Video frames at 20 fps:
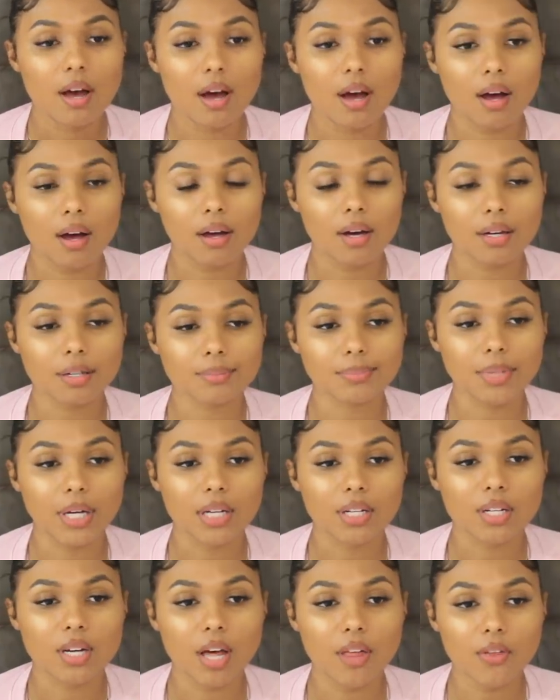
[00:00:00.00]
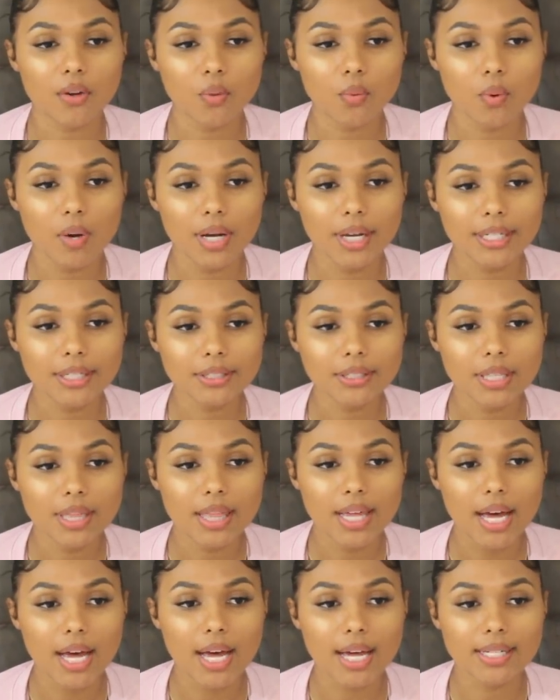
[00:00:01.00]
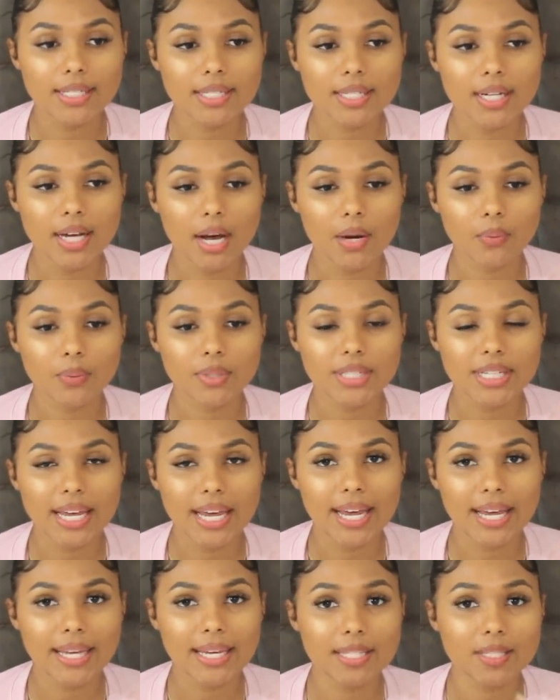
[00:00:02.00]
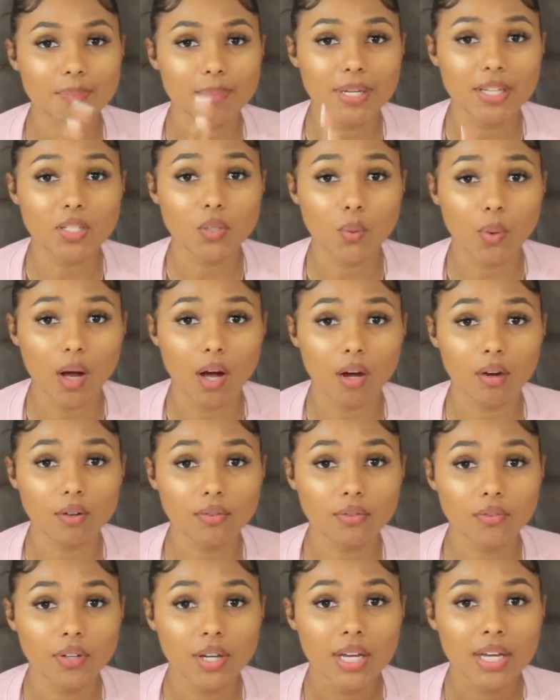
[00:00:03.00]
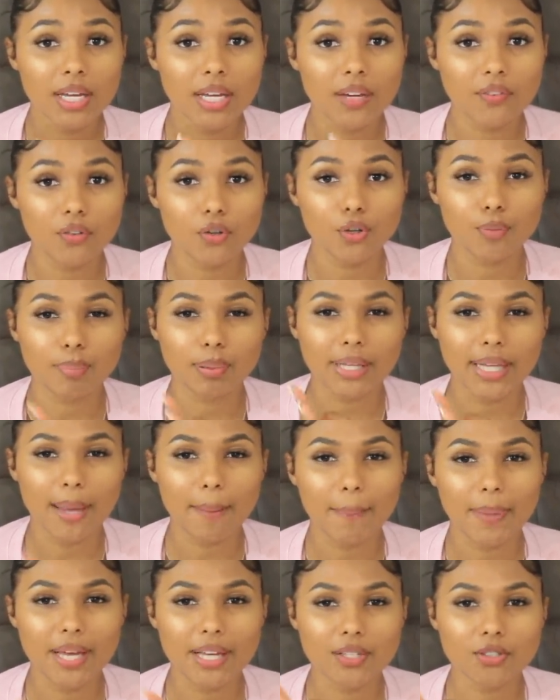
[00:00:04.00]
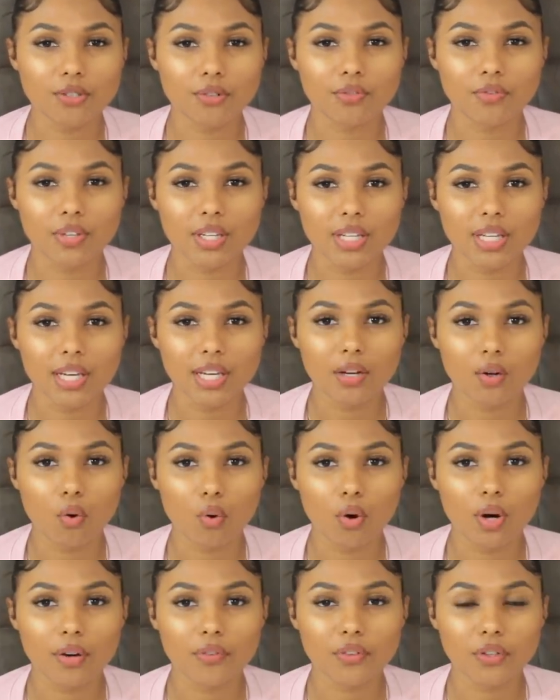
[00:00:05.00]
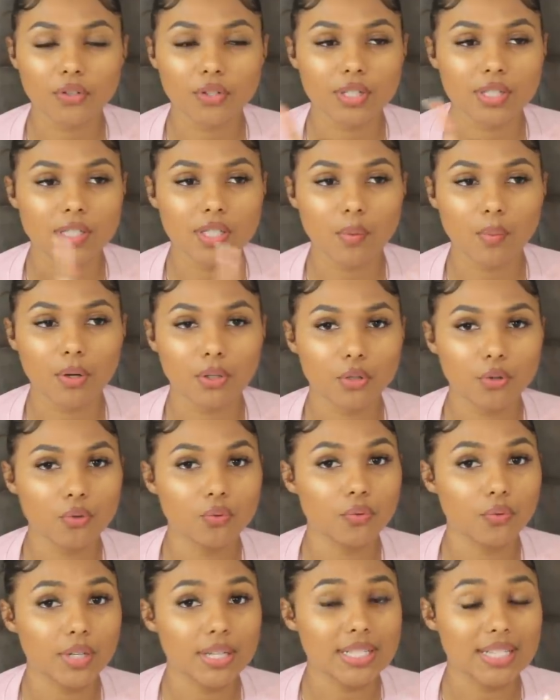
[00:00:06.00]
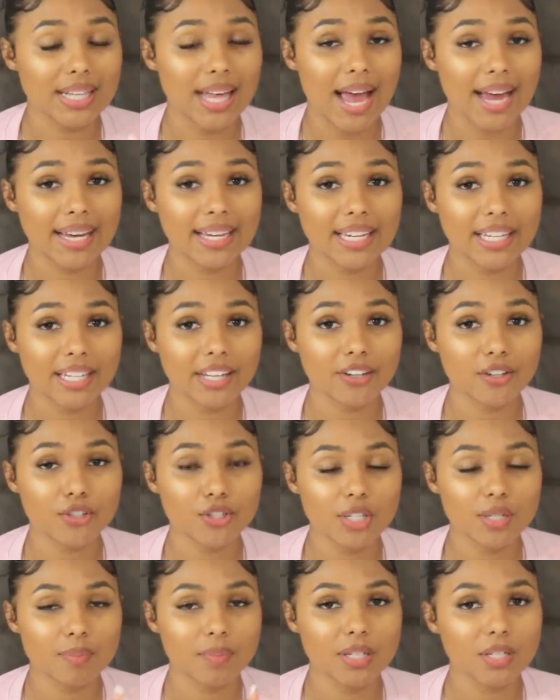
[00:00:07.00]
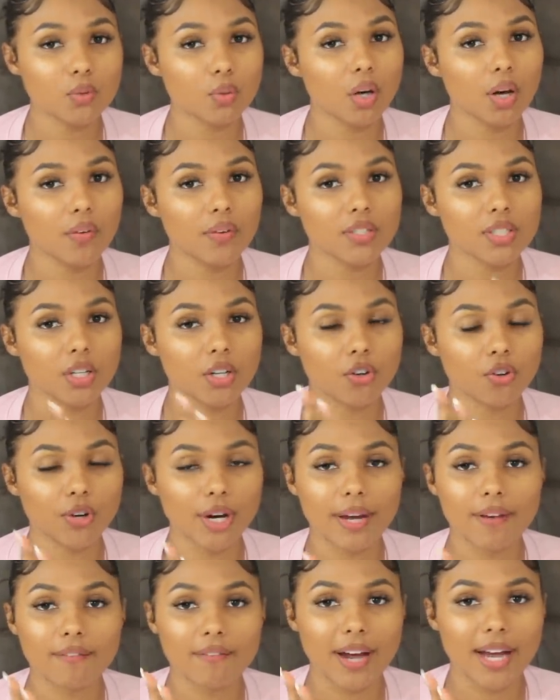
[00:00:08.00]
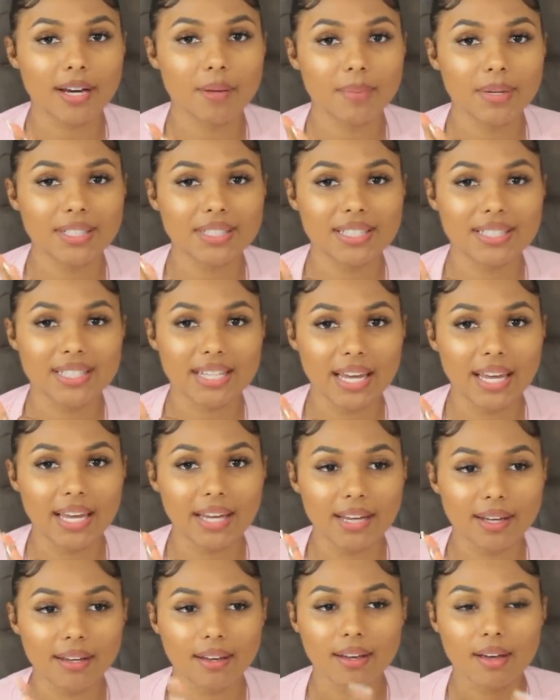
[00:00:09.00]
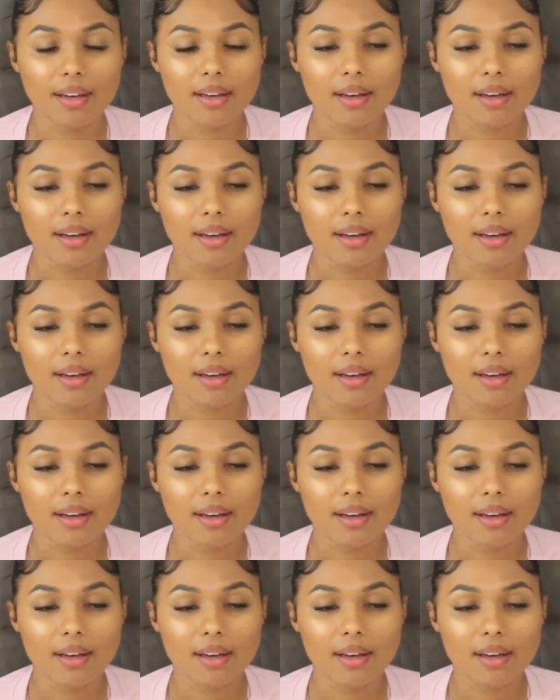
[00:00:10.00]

Another one that I would take is B12. If you're plant-based or vegan, or if you're just someone who is lacking in energy, B12 is a great vitamin to take.